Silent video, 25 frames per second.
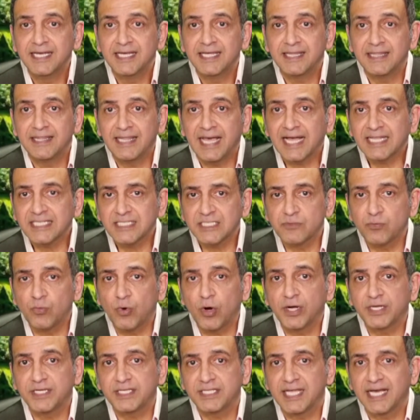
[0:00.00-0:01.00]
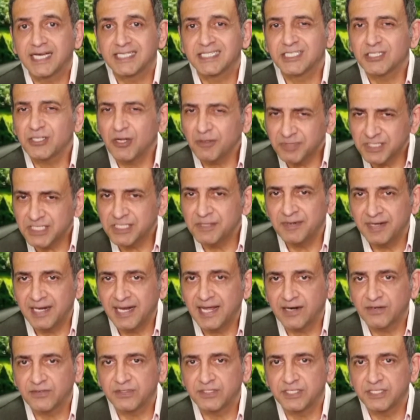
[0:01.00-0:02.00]
that's why it has some
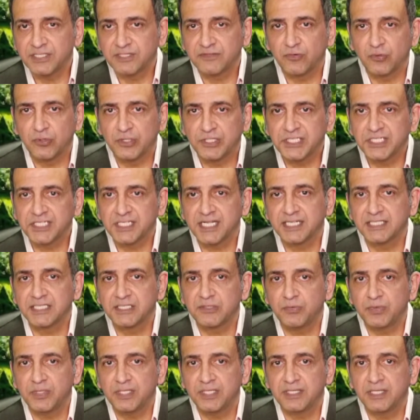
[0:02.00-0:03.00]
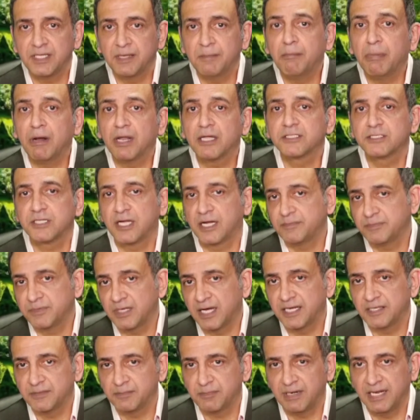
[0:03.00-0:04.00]
similarities, for instance, with a blood type
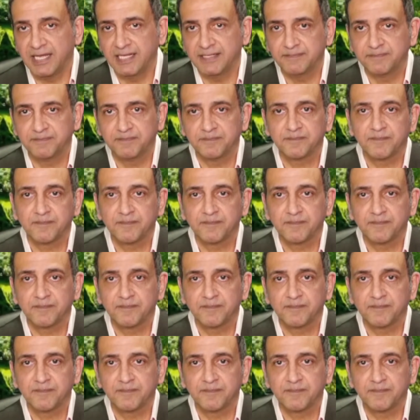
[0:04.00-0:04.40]
diet plan.